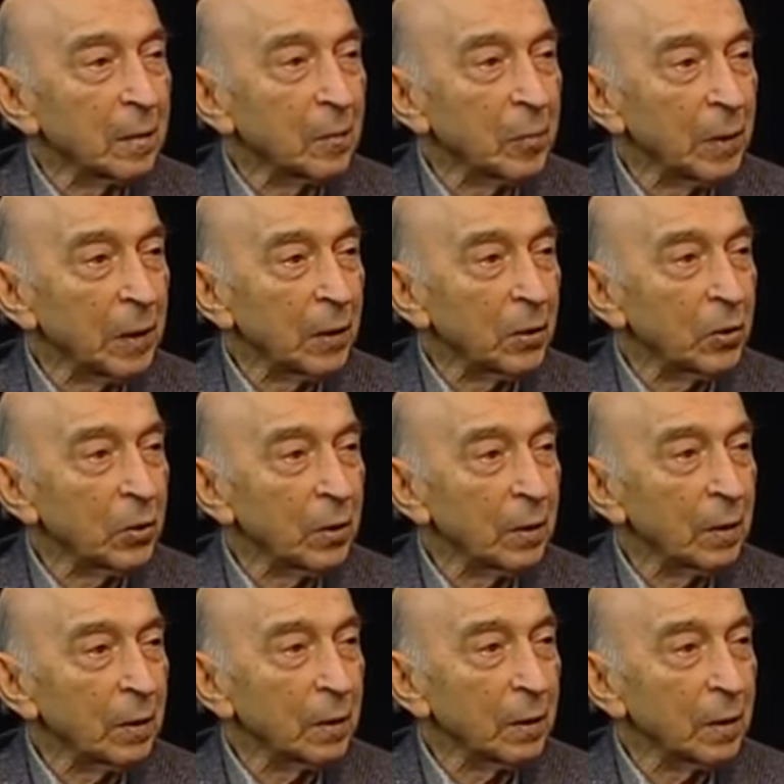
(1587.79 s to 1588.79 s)

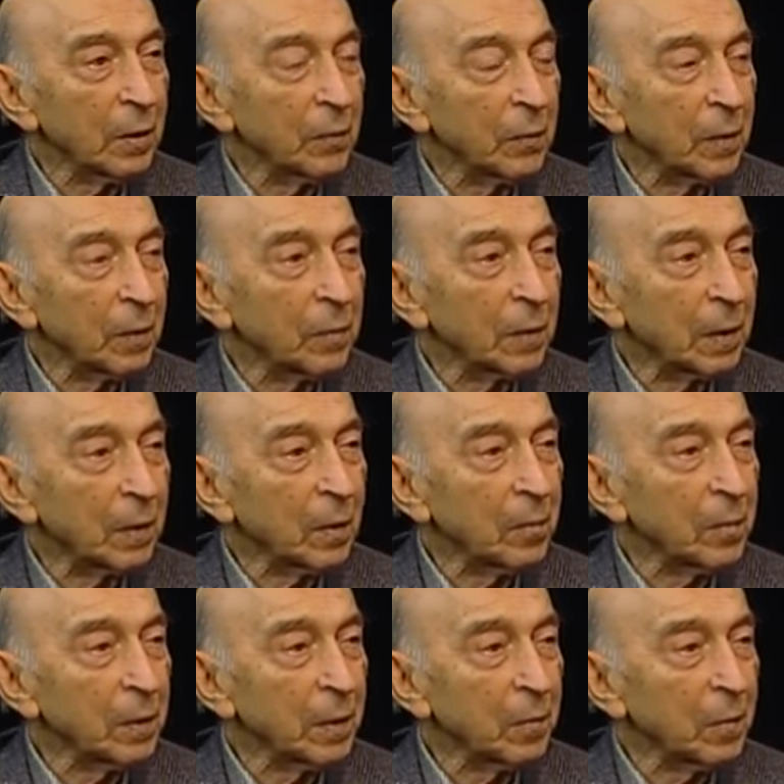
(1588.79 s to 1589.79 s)
PhD degree from Columbia,